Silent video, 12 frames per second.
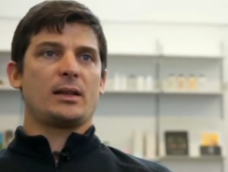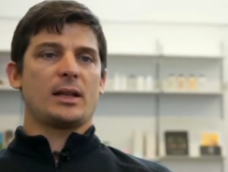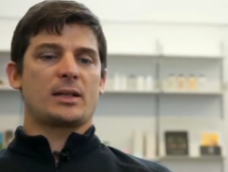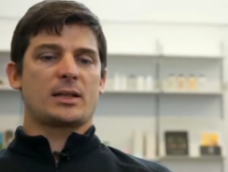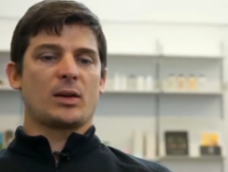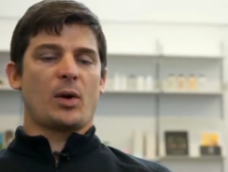
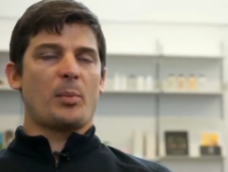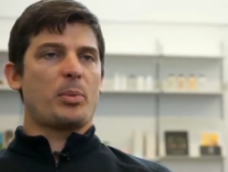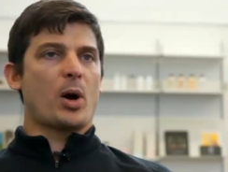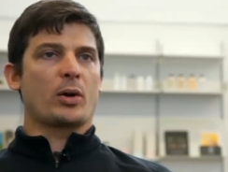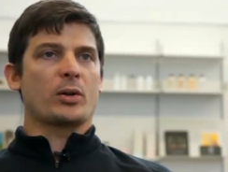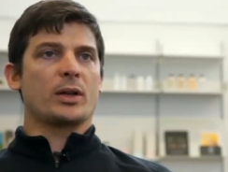it's so a
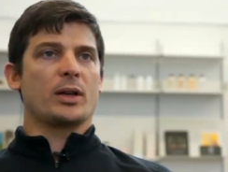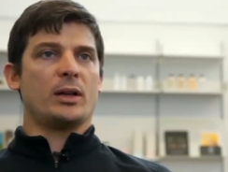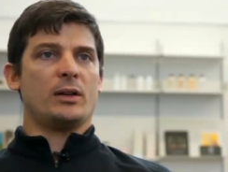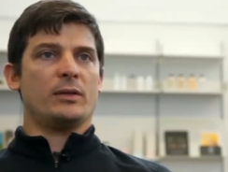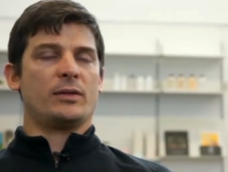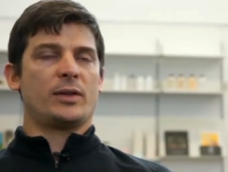part
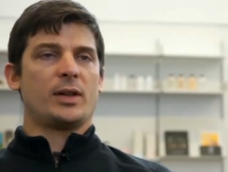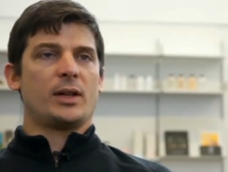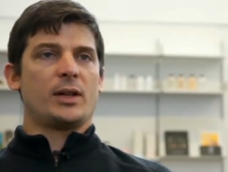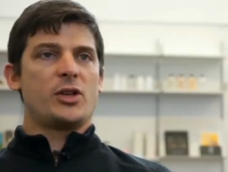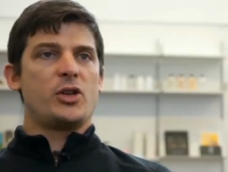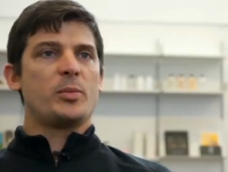of
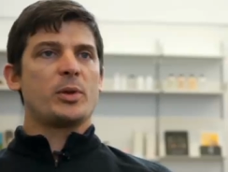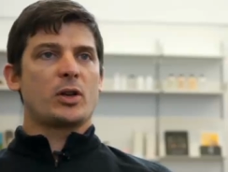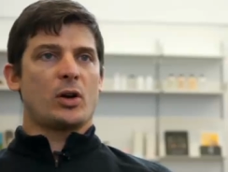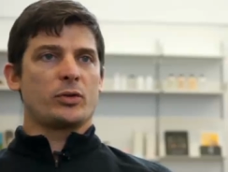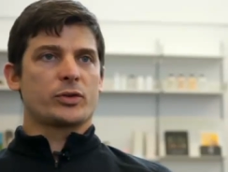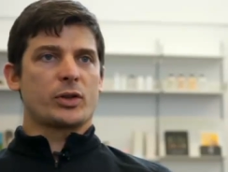human
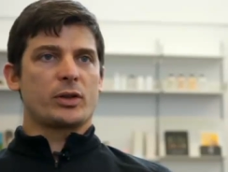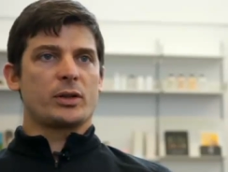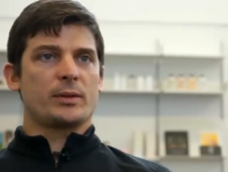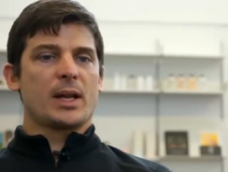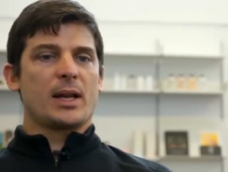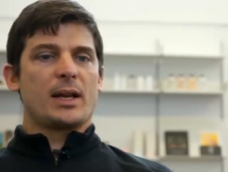culture